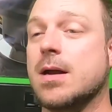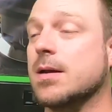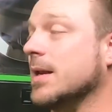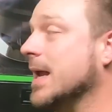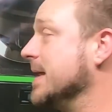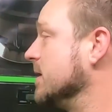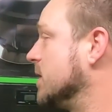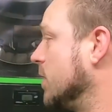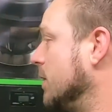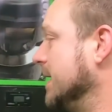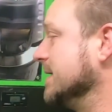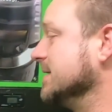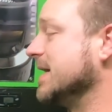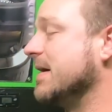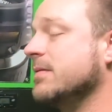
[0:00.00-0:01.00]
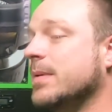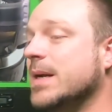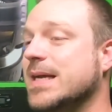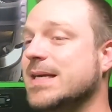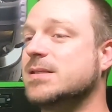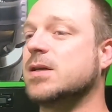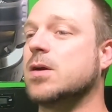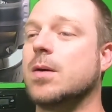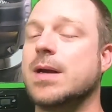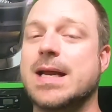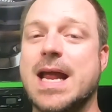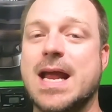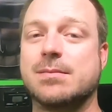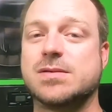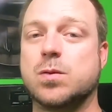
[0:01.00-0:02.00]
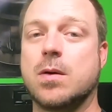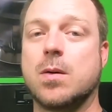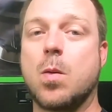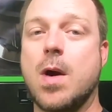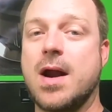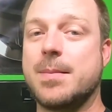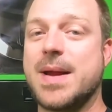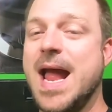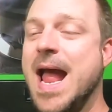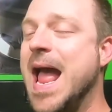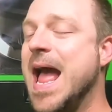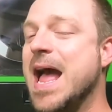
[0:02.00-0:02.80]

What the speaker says: Unlike the Koreans, everybody gets the Korean amps, want to wire them at